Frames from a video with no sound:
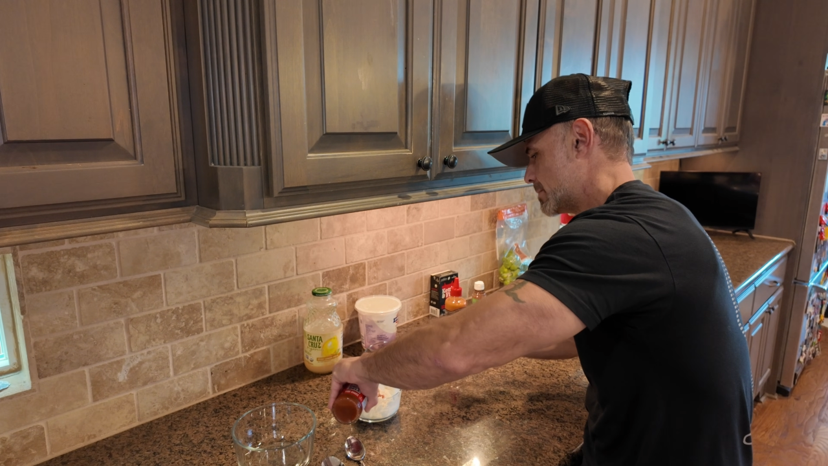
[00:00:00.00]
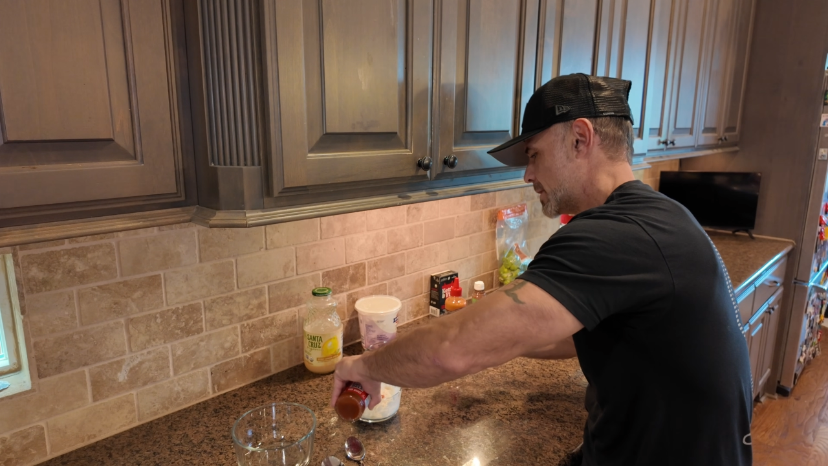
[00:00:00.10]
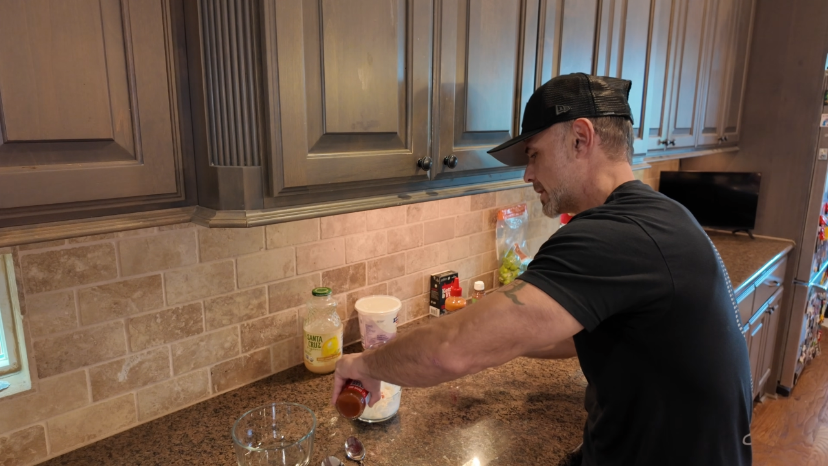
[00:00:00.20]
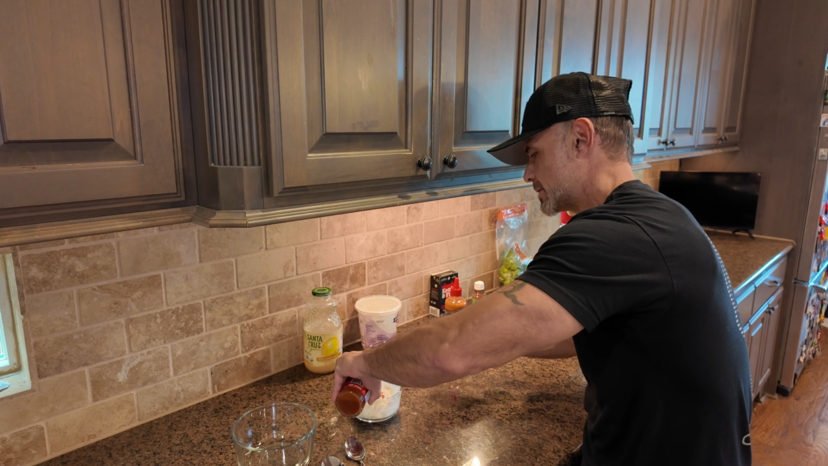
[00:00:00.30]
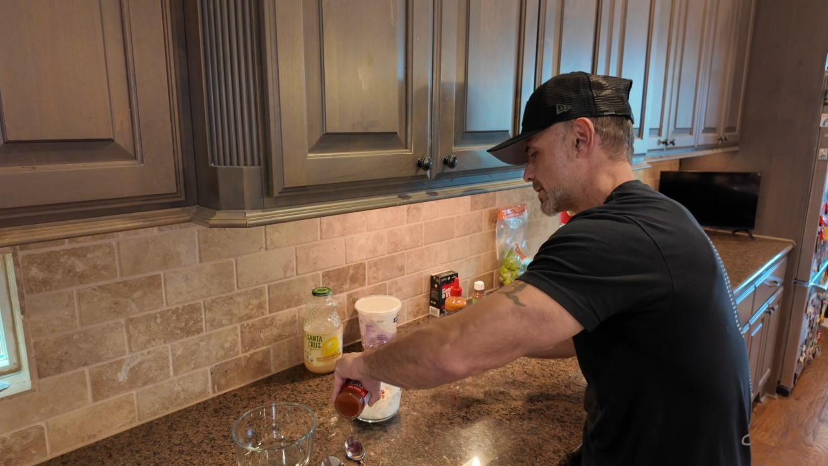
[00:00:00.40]

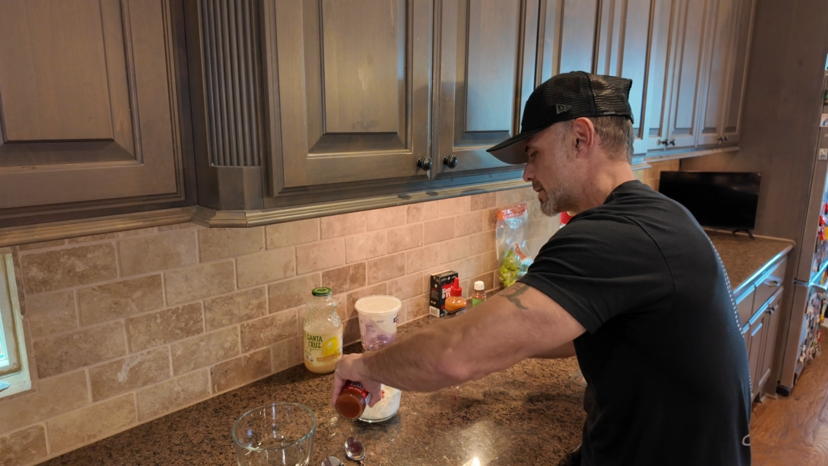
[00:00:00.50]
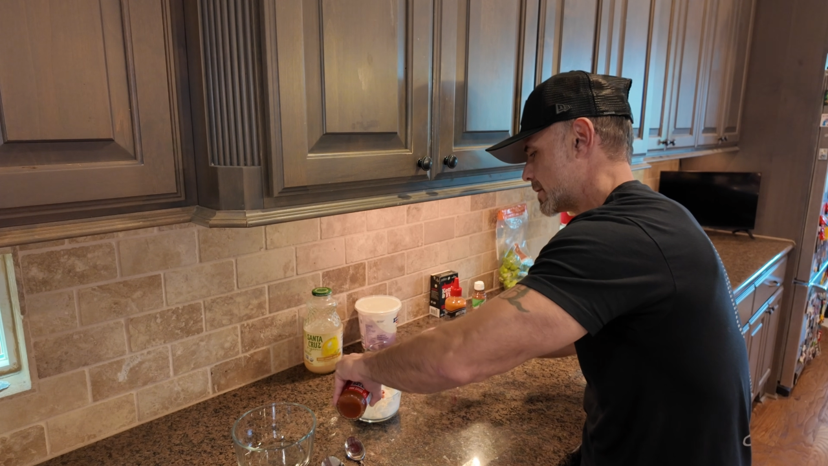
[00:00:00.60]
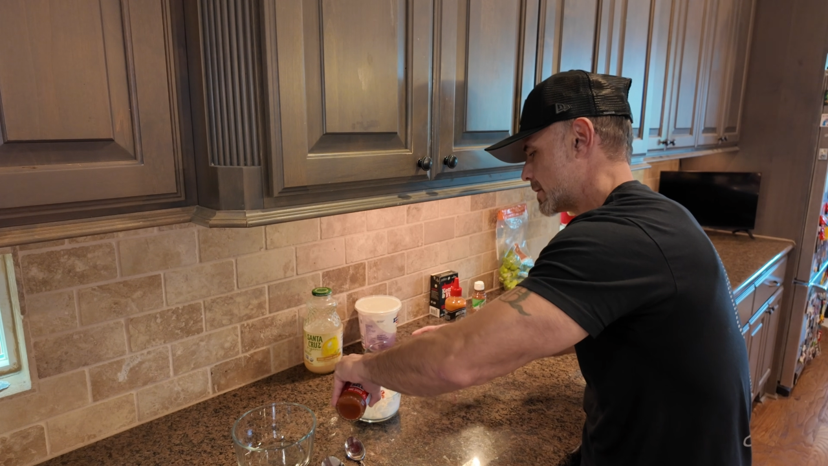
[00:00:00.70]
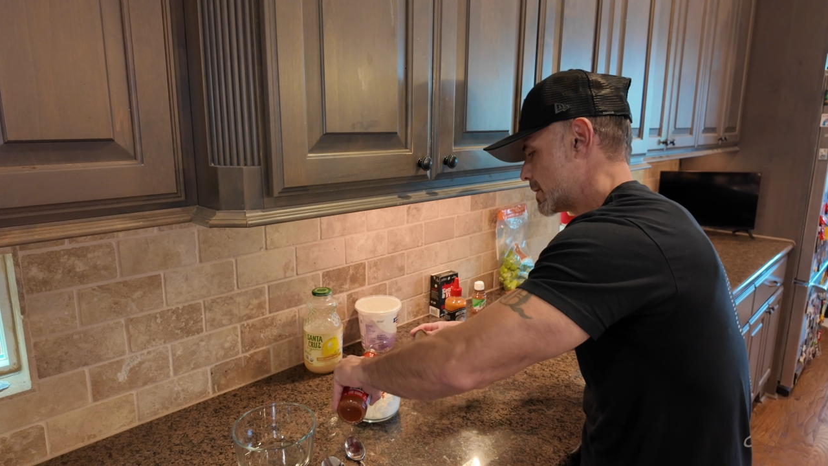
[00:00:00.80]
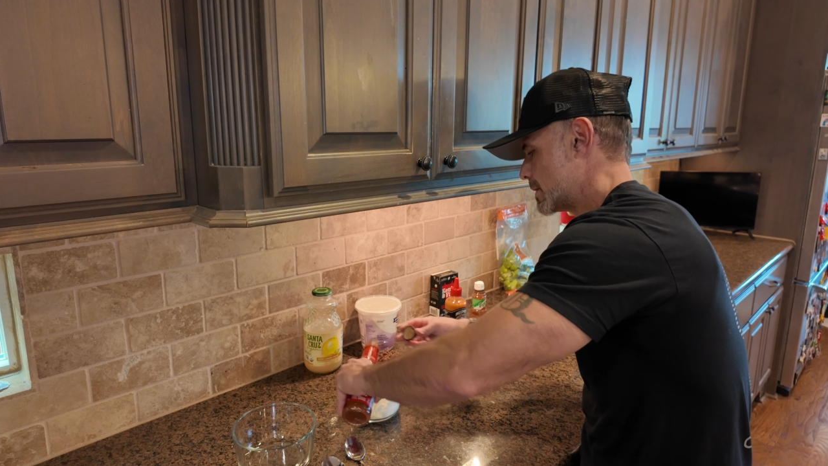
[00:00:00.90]
much.
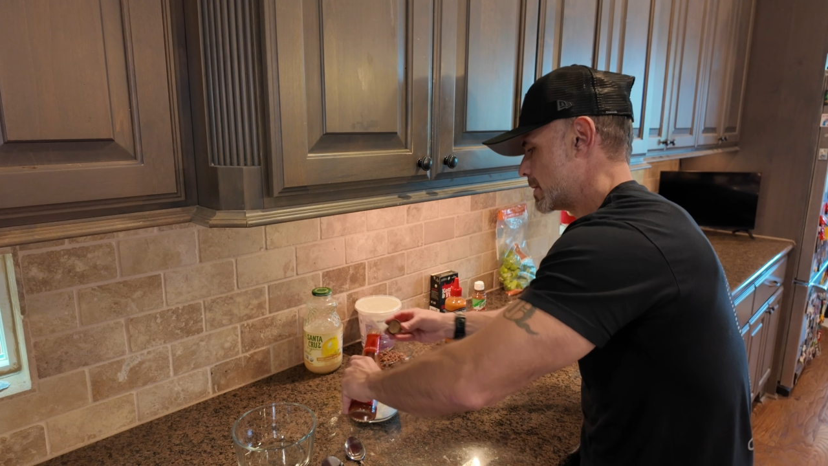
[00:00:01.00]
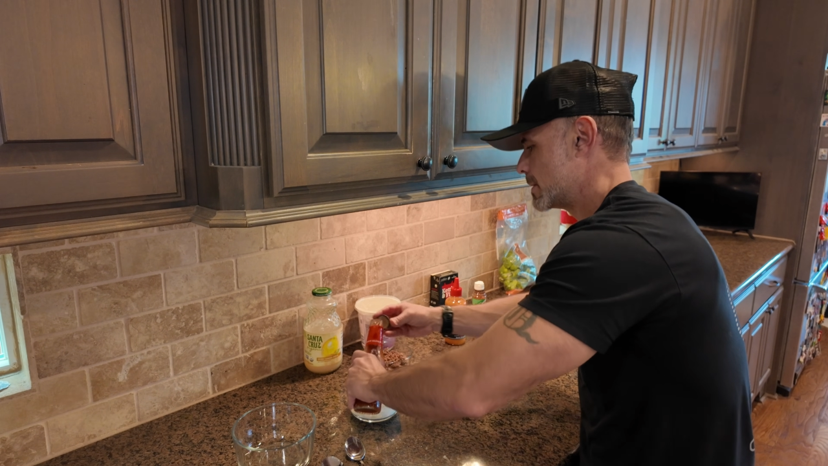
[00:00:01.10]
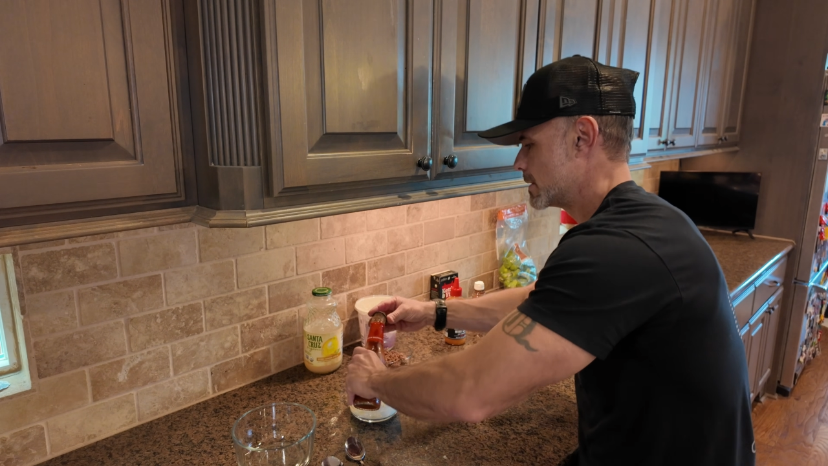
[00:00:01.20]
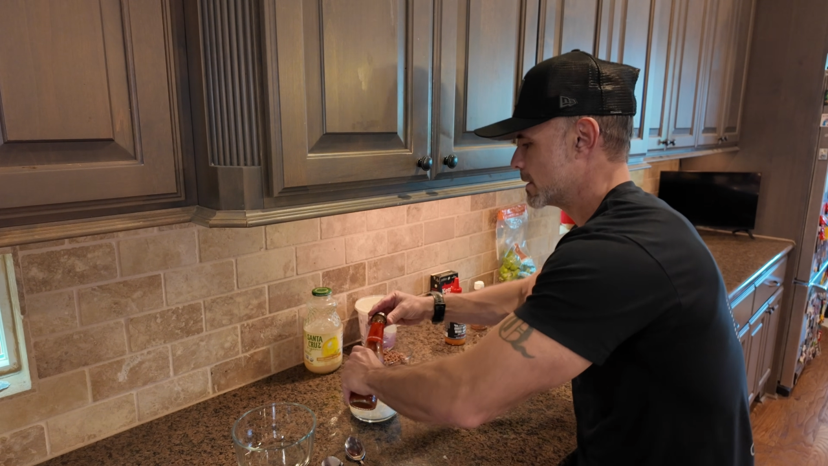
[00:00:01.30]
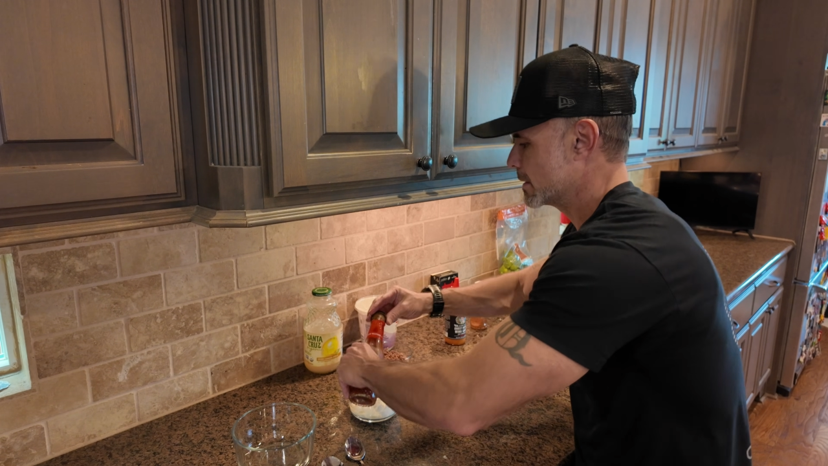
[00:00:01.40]

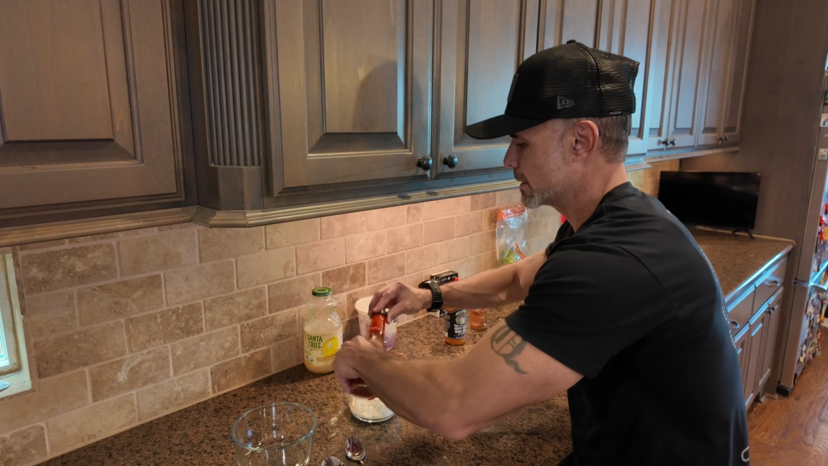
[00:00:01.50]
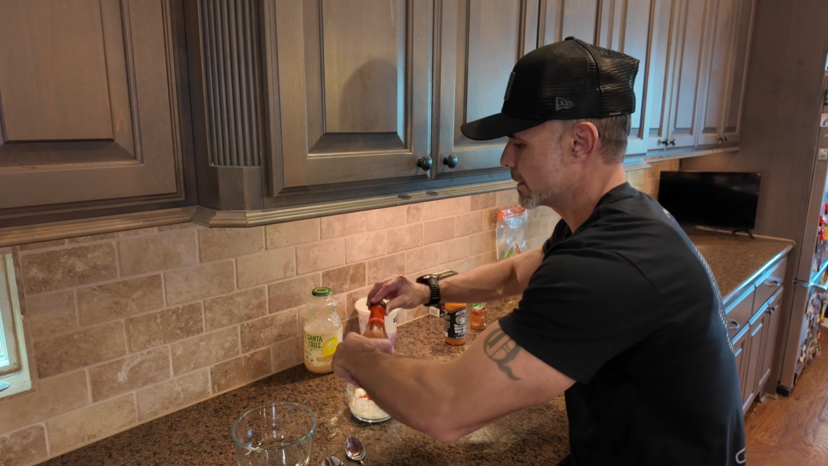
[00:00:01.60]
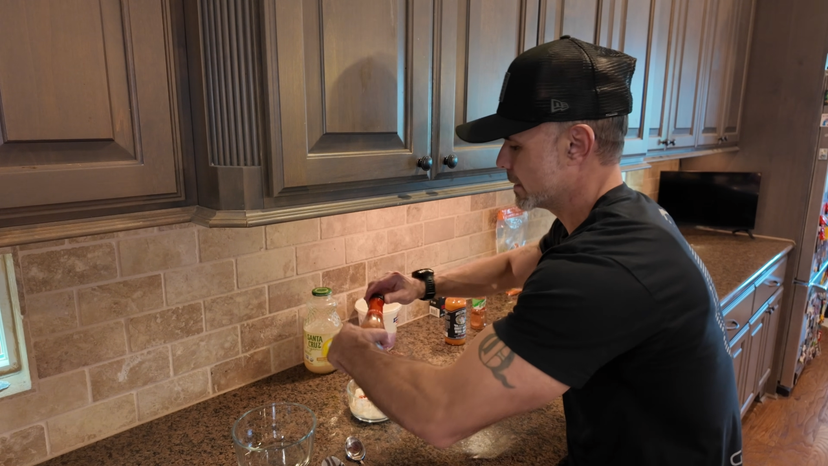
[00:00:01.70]
There it